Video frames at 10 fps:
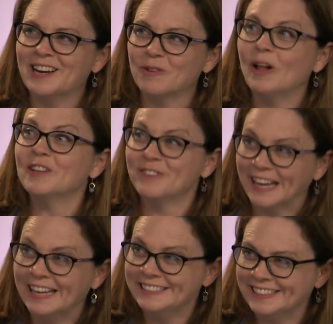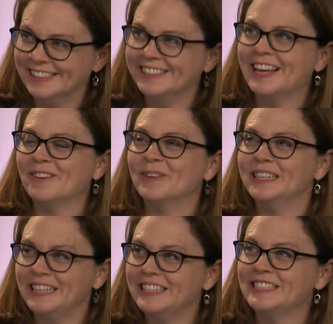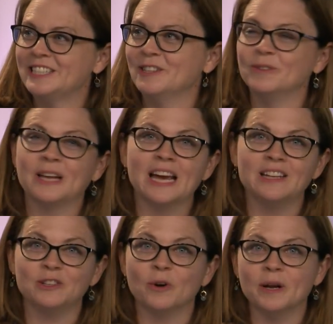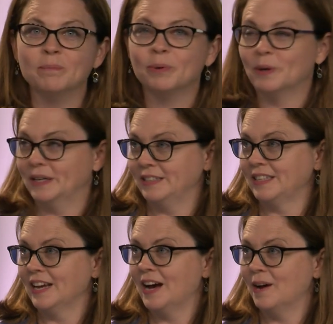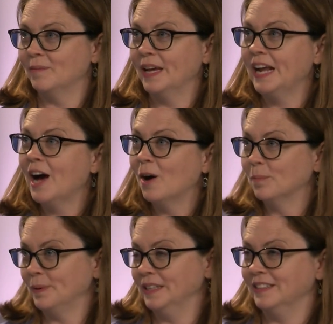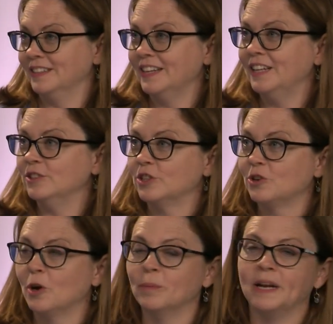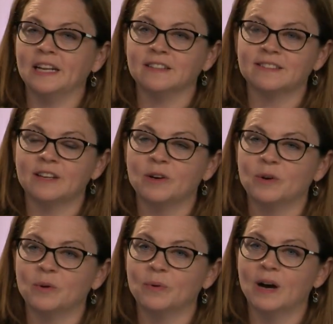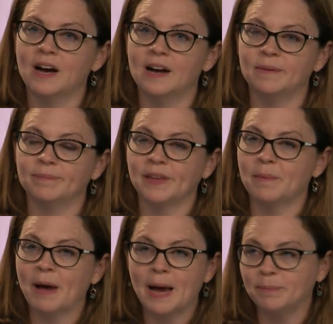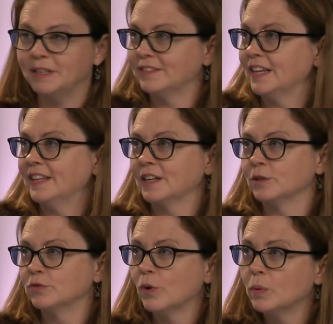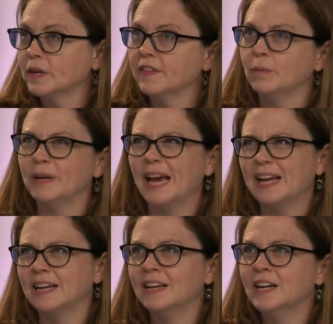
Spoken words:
qualification that we need to get your input and help in determining. So I'm happy to say that goes forward and that we had a